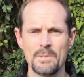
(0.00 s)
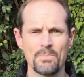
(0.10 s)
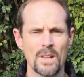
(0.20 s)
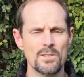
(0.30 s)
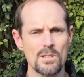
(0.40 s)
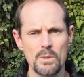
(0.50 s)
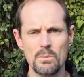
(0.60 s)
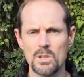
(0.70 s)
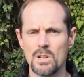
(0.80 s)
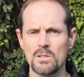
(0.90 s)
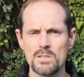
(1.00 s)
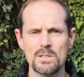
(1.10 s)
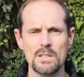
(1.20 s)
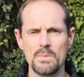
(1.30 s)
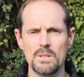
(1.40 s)
And so we will
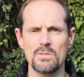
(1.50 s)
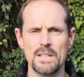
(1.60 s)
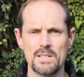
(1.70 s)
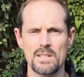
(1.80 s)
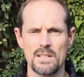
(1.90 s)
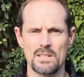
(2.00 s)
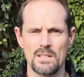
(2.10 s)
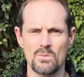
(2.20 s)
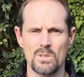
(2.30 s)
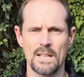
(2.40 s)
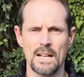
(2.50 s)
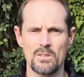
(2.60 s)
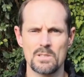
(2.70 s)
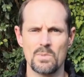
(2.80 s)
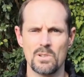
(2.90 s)
constantly be reassessing what our
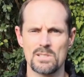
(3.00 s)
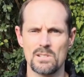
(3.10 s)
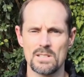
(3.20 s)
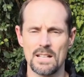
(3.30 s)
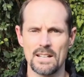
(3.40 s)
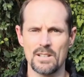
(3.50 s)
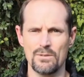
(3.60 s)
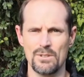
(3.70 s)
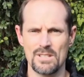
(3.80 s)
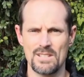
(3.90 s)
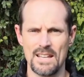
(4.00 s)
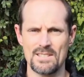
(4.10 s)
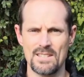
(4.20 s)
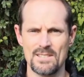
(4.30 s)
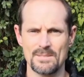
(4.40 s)
response looks like over this
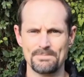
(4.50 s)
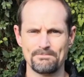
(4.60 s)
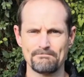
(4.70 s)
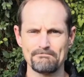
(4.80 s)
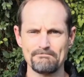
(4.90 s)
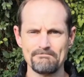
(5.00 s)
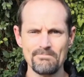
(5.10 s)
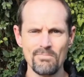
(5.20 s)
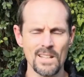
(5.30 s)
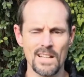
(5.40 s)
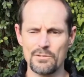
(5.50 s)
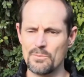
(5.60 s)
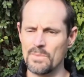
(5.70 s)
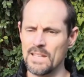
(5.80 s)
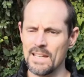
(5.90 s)
next season.
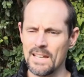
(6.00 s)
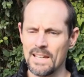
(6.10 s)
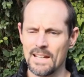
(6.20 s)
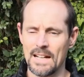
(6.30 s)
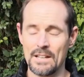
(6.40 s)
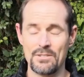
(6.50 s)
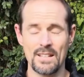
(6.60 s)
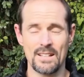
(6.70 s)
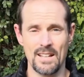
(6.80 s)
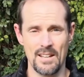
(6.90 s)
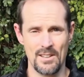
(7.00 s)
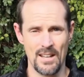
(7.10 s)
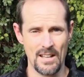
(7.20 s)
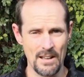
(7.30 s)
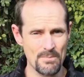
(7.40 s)
For me, I think
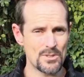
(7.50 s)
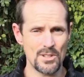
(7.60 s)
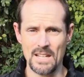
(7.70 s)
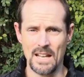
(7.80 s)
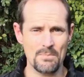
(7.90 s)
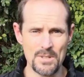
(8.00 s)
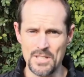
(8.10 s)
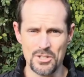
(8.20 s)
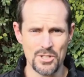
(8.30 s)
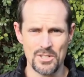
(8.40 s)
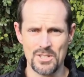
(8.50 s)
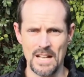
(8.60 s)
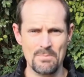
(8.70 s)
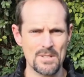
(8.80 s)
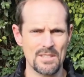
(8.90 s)
I'm missing church.
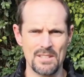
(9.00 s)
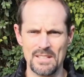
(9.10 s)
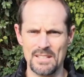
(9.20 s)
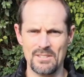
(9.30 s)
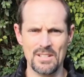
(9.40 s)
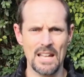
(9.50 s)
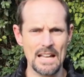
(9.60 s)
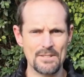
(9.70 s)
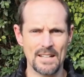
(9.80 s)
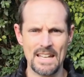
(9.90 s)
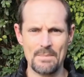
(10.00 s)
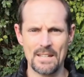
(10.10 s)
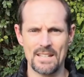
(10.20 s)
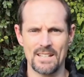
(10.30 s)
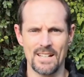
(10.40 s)
I'm missing the live
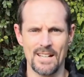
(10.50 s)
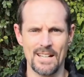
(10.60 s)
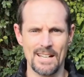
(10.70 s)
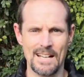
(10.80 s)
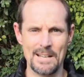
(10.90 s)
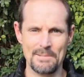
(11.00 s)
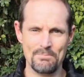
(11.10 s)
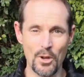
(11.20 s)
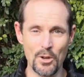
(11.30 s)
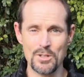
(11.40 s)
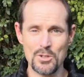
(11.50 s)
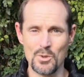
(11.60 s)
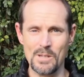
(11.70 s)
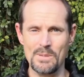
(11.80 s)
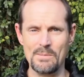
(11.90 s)
dynamic. I don't
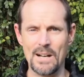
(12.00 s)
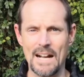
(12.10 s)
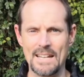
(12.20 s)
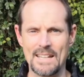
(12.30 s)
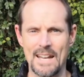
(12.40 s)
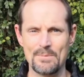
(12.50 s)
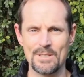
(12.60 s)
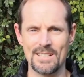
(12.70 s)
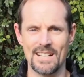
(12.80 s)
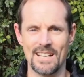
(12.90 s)
enjoy being behind a camera.